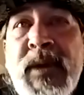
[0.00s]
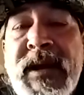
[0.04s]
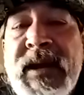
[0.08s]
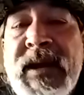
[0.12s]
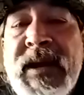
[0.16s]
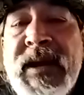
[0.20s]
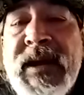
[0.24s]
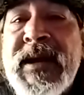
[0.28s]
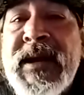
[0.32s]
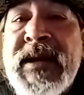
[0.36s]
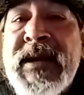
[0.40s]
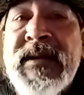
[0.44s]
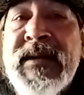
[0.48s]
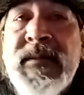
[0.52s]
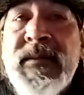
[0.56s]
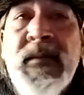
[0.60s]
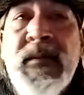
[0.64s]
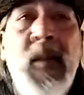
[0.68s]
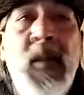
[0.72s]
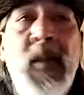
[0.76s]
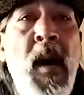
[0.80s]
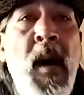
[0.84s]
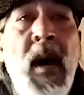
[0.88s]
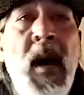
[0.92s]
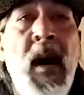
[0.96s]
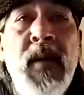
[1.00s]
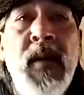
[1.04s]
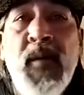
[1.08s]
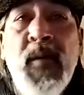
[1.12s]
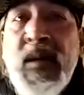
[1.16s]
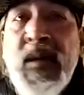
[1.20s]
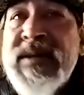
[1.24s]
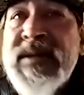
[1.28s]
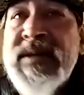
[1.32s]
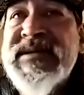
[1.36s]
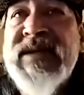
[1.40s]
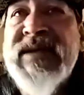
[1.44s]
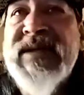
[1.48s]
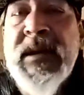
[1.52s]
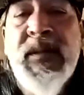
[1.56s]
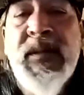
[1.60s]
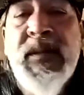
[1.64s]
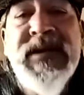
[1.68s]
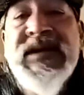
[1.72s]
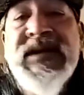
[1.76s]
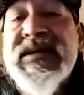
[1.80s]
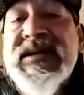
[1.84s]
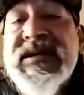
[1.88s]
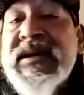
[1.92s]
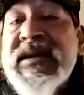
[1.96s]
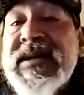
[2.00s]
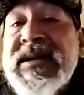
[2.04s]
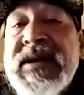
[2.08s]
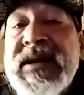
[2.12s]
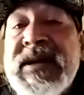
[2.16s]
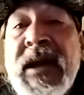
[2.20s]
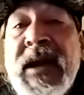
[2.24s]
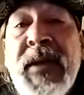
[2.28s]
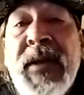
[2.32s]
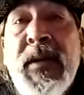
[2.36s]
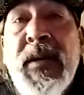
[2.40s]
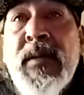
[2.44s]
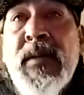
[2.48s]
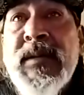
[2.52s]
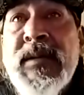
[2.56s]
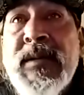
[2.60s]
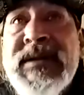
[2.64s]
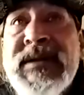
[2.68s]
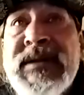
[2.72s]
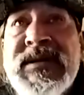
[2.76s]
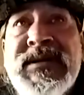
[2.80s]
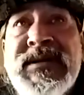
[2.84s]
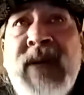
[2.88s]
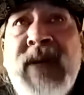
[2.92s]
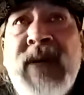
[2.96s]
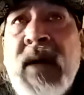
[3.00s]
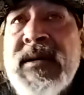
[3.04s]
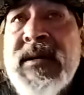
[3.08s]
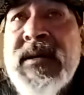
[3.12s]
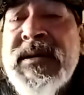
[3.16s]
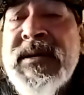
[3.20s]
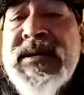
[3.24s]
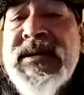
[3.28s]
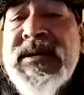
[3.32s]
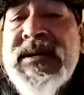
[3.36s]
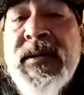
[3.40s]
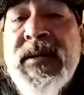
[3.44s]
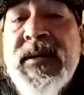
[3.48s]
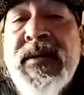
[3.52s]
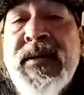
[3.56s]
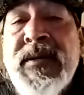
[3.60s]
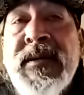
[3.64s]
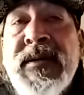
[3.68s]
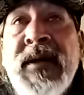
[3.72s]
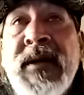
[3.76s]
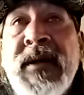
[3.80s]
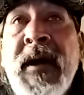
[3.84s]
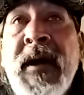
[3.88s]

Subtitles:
and then on Wednesday we just get together and we just talk to each other. And